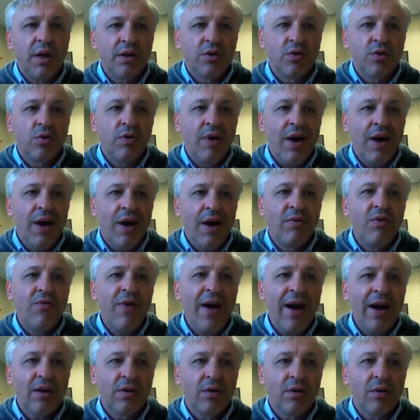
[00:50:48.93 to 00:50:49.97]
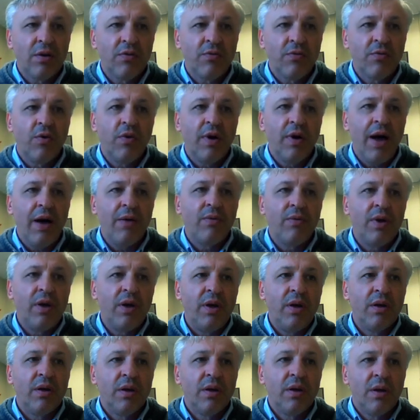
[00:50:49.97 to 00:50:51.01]
and so every vector for
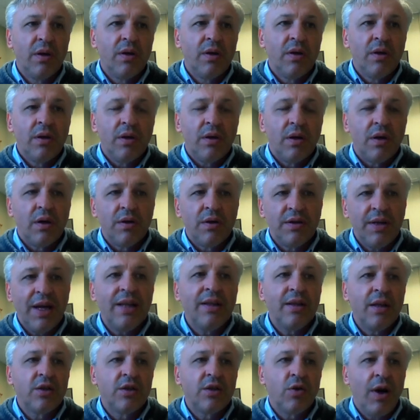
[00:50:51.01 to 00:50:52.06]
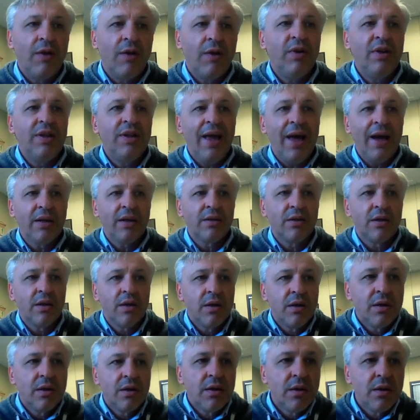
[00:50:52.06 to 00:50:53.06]
every sentence or every text,